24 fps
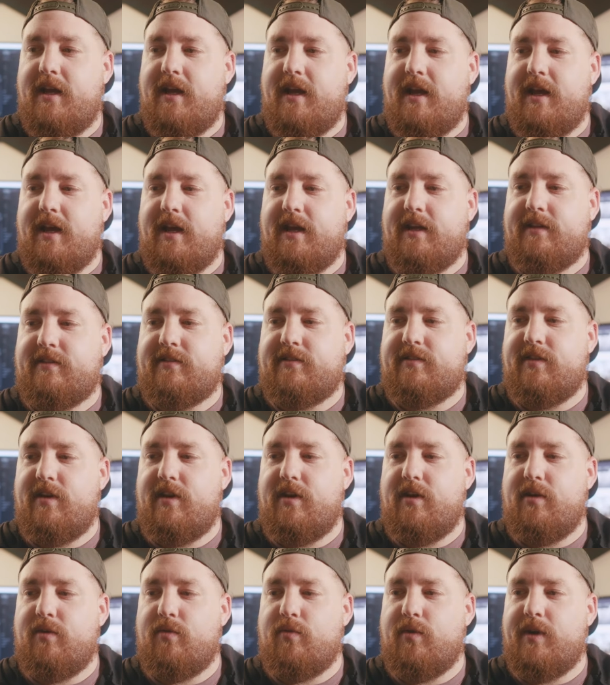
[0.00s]
It's
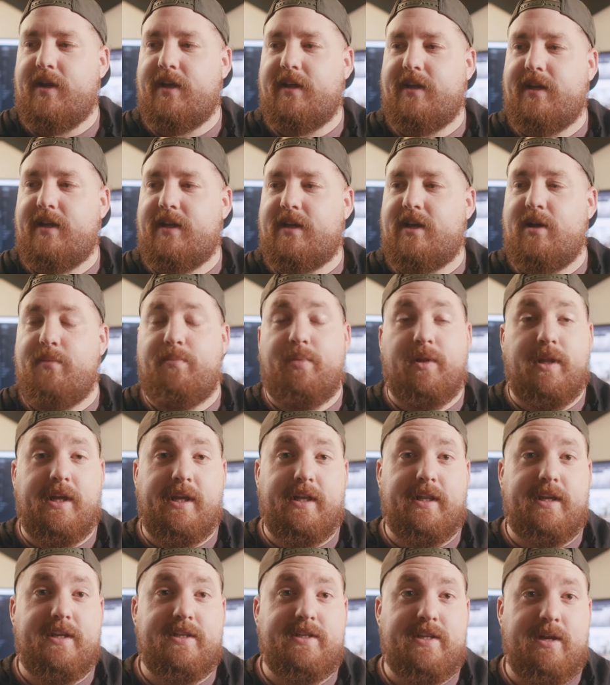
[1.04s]
really
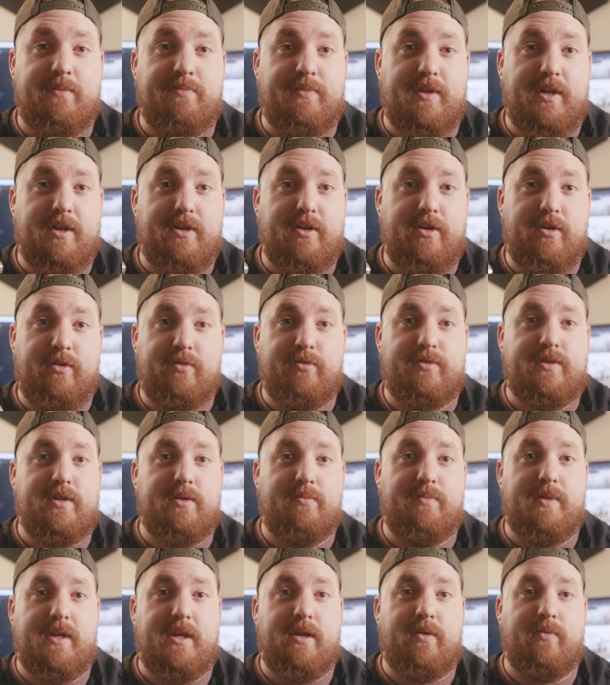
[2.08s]
completely something new to
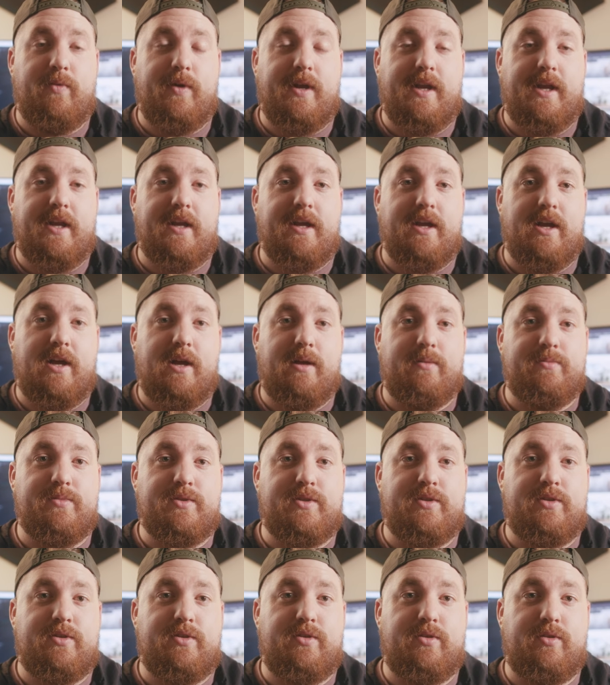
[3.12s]
me when it
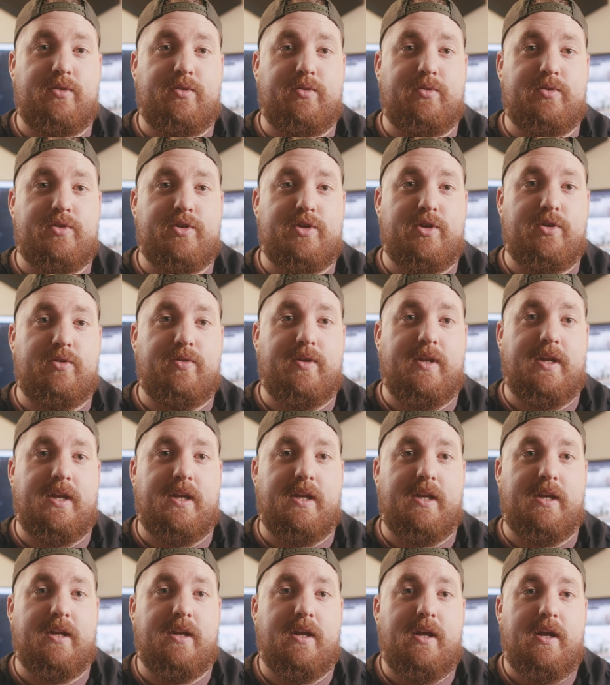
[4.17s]
comes to
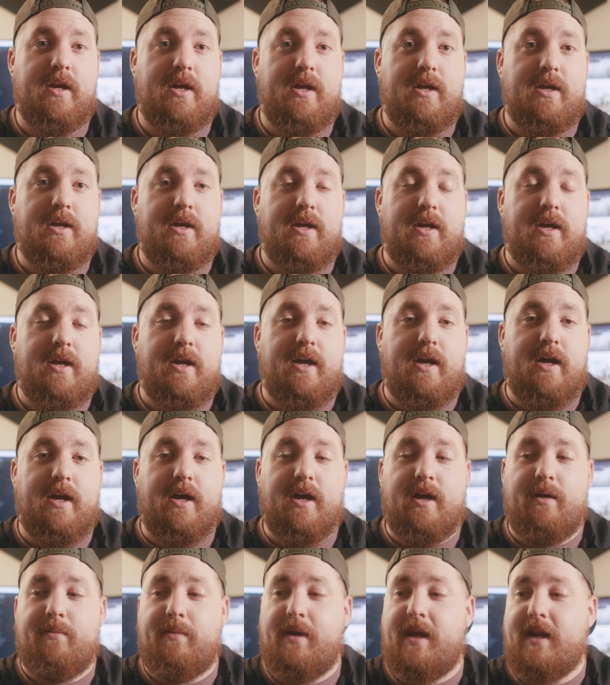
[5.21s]
shooting
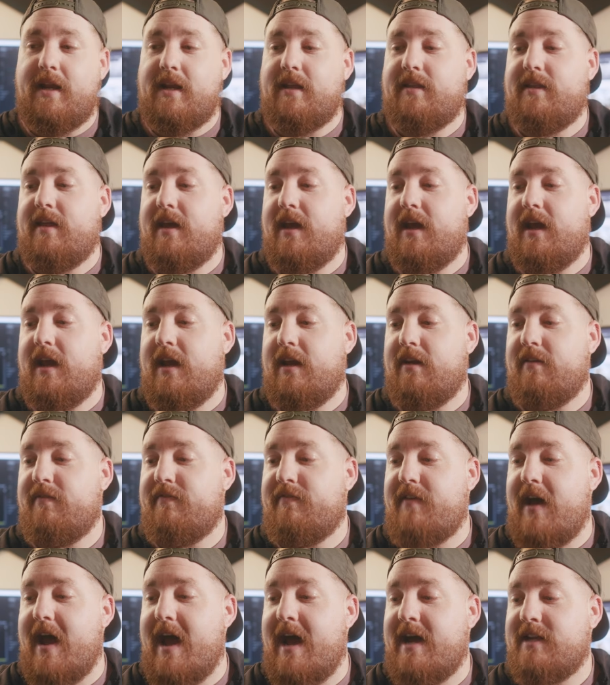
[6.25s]
anything
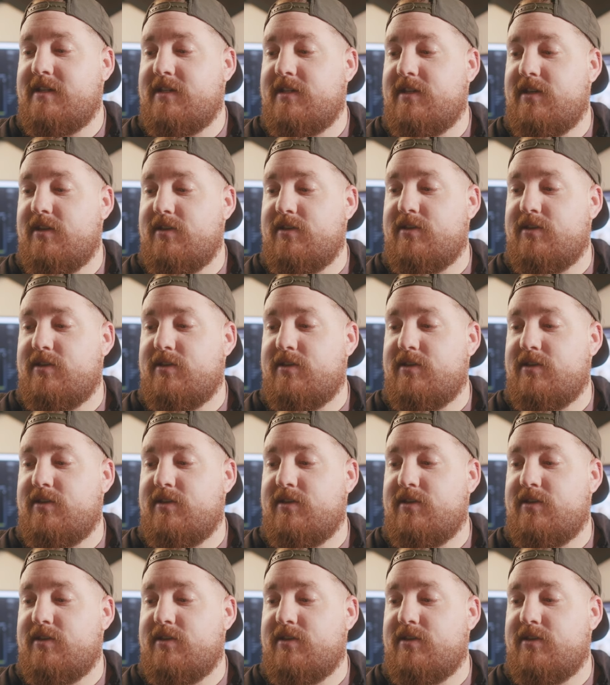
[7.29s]
fast.